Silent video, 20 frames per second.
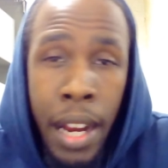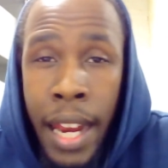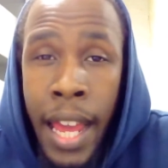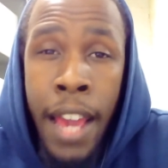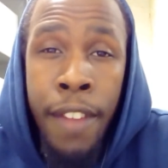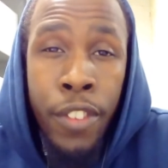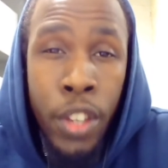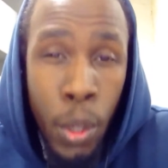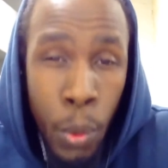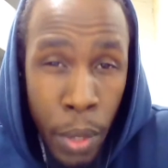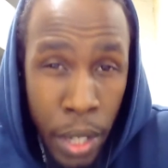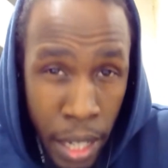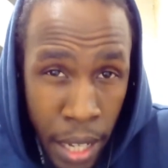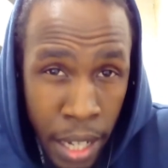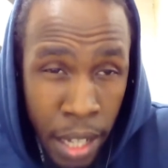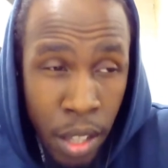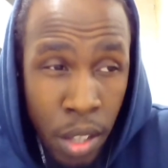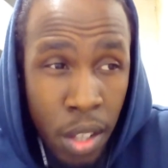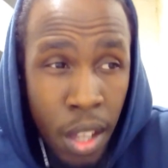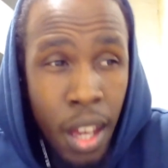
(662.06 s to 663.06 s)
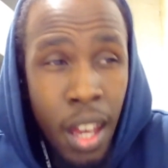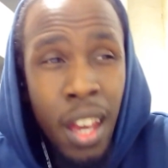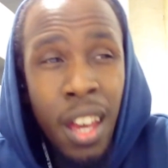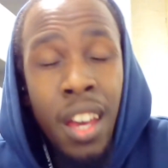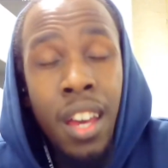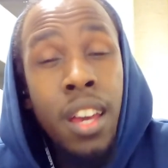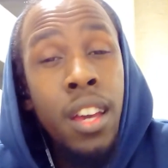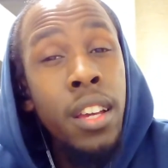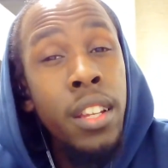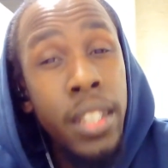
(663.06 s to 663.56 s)
live Q&As,
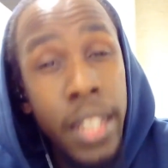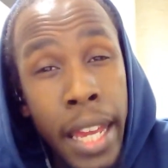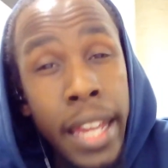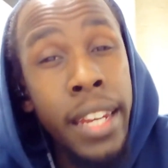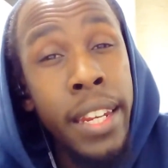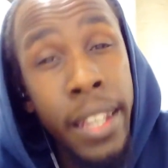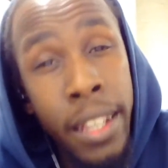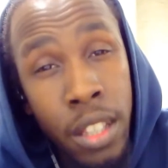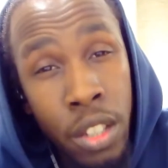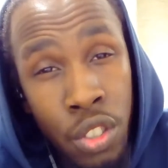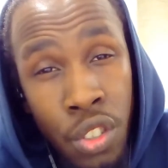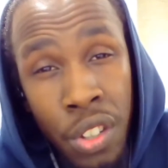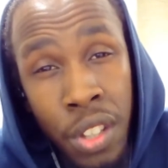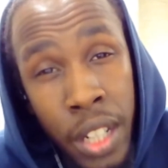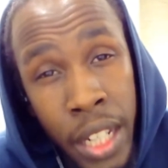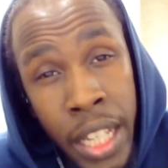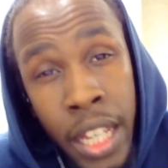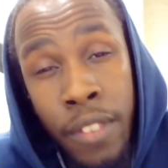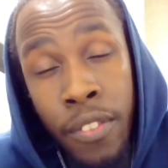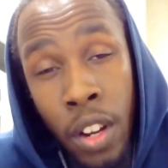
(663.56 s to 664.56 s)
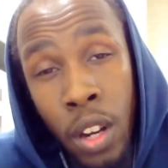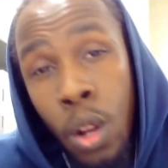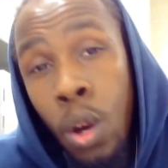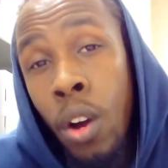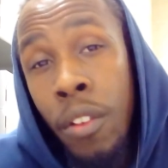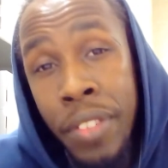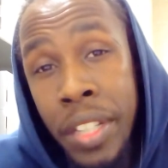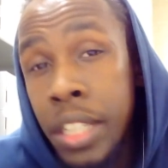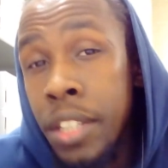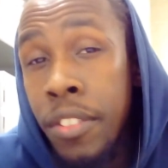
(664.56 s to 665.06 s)
they need to just leave a lot
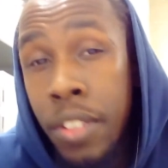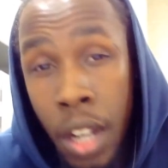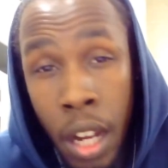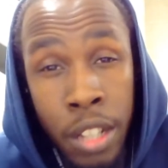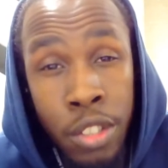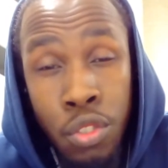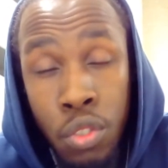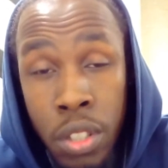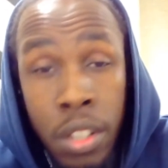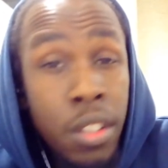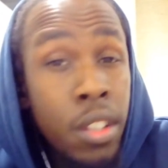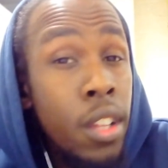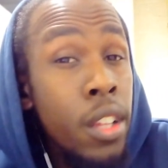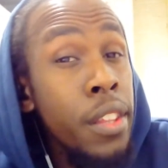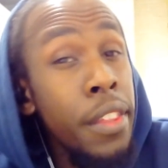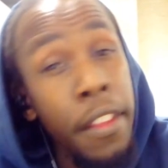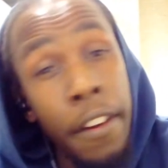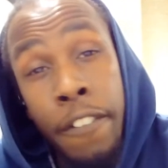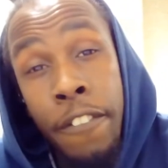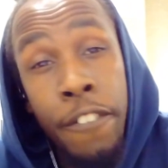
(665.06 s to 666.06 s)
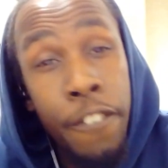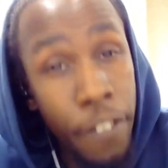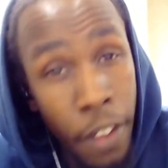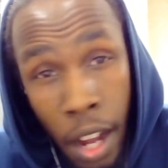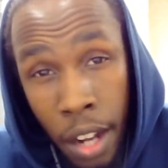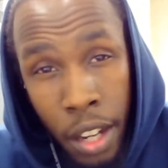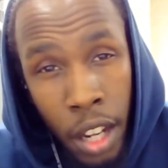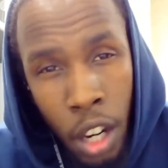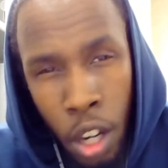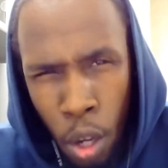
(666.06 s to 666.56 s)
of these countries the
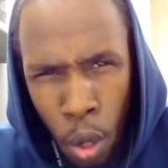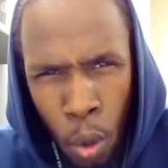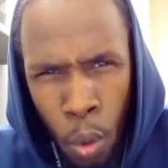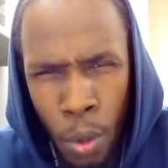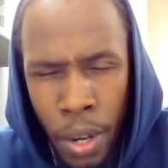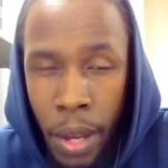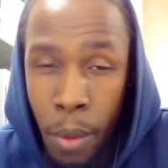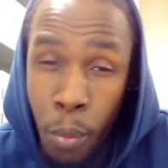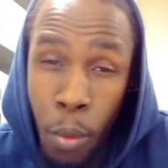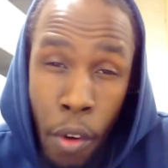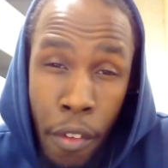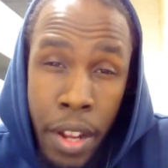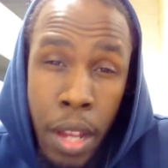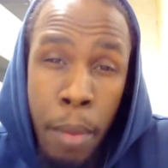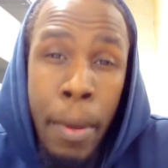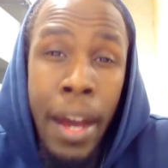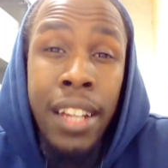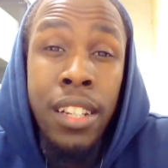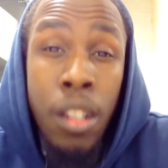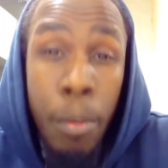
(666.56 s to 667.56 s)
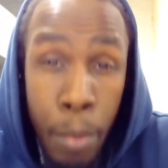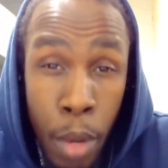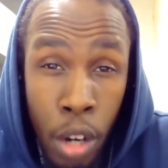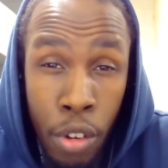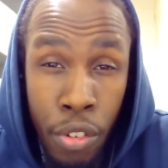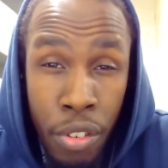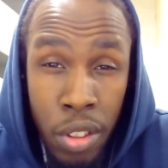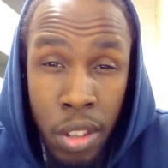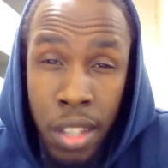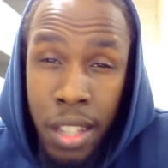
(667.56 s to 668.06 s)
fuck alone and worry about
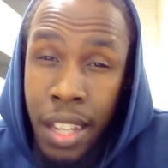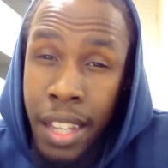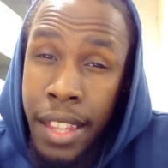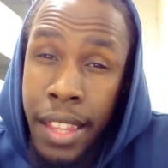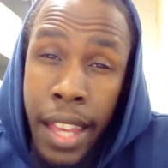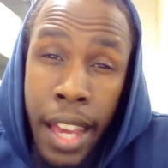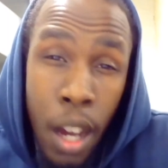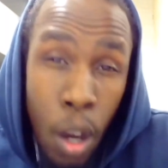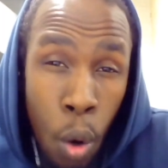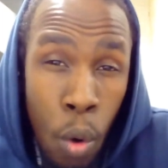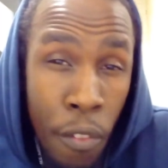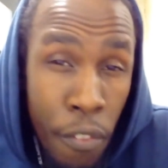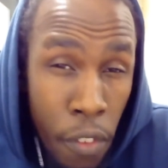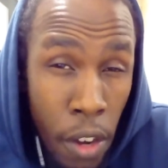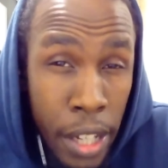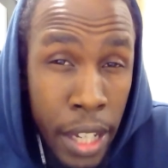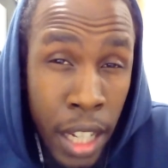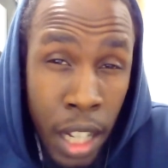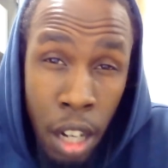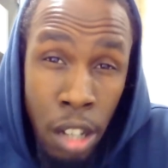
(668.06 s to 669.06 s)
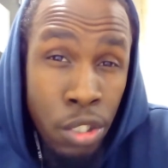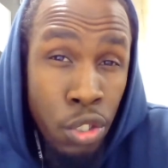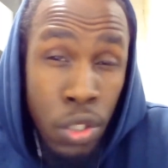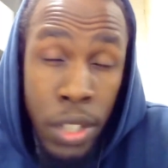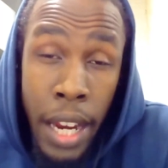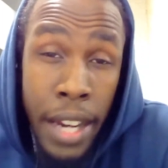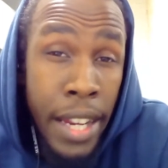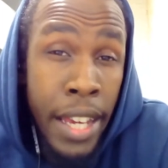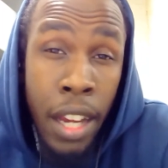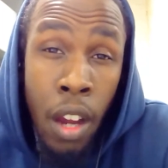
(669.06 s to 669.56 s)
democracy in their own fucking country
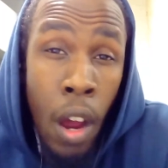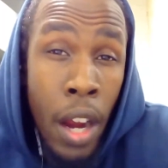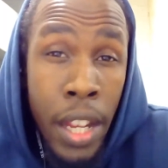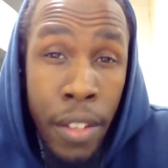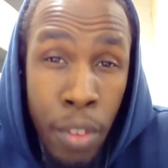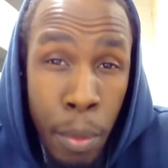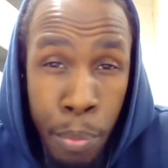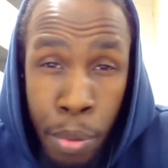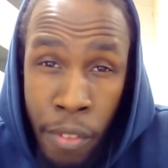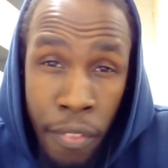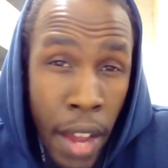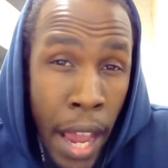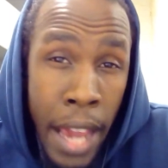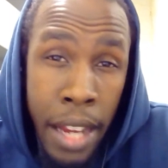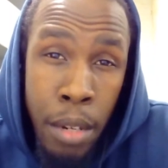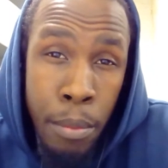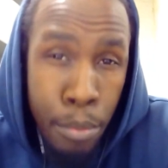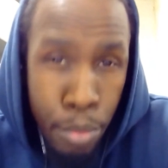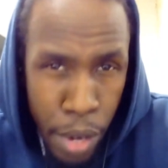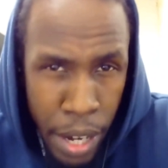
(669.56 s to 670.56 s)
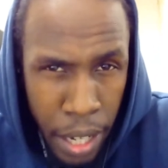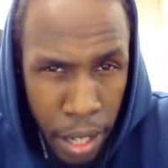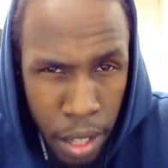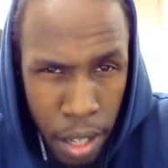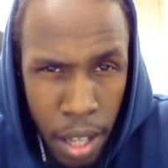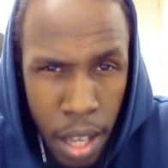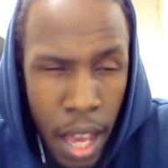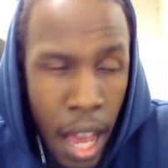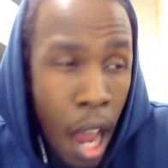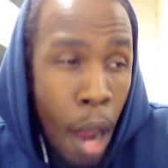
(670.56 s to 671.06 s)
that they can't even provide and bring.
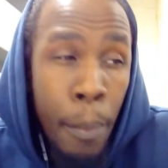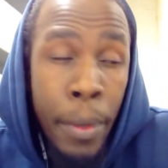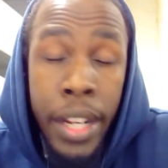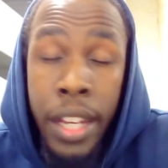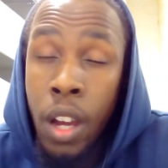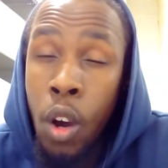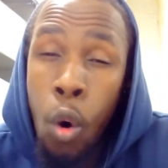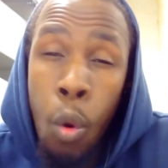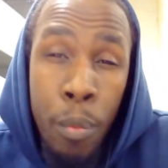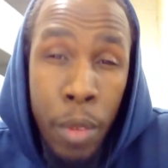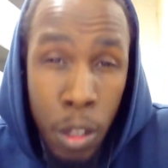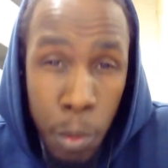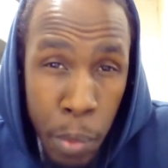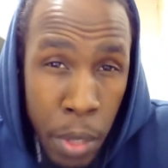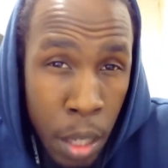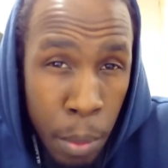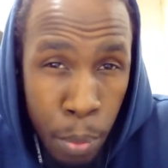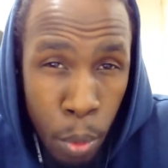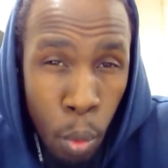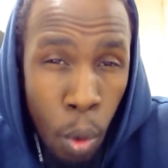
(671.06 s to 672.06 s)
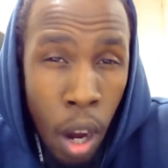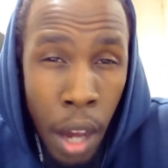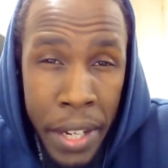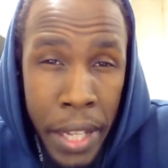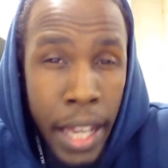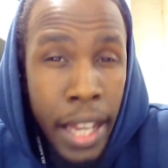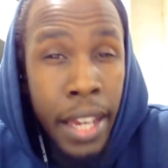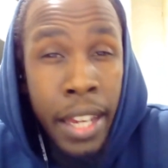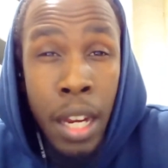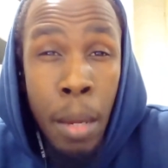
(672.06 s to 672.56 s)
How many homeless people are
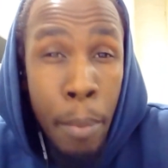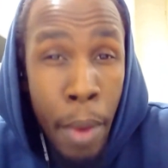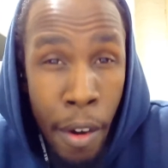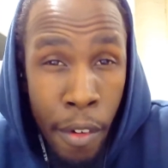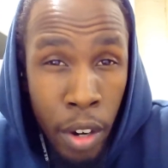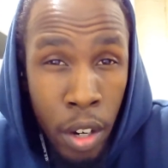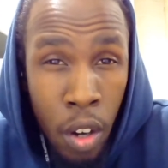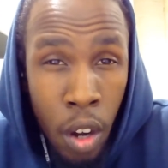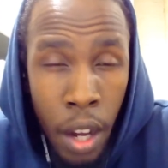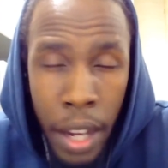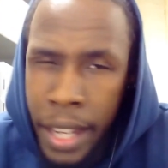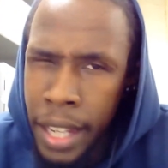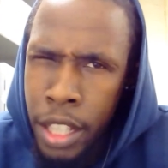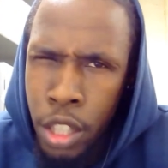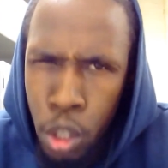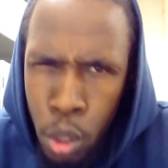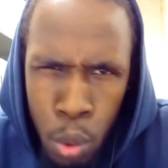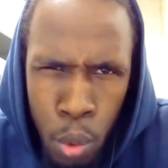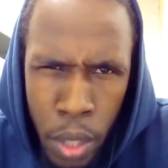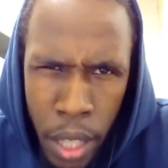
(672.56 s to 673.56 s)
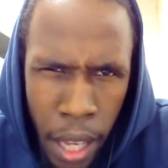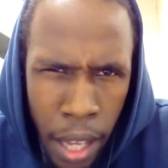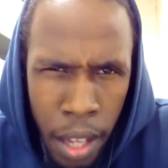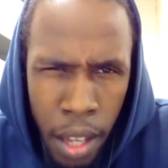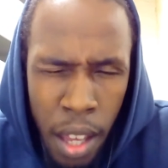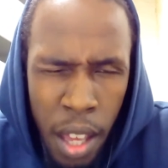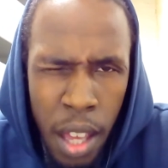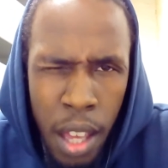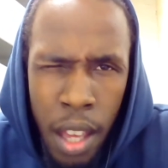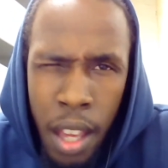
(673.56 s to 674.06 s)
there in America, in UK?
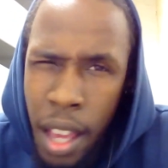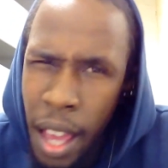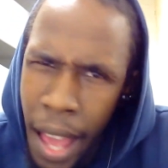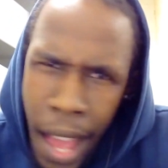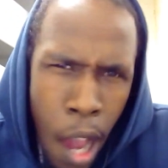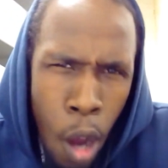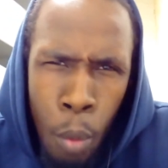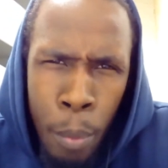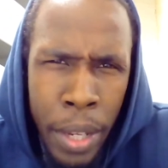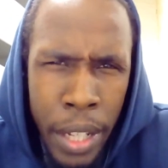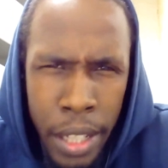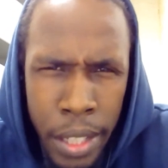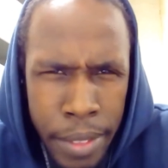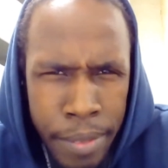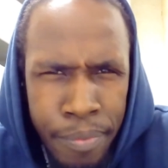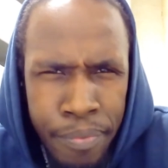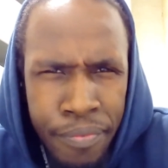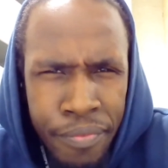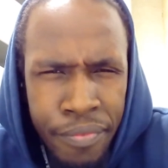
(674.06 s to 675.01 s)
How many?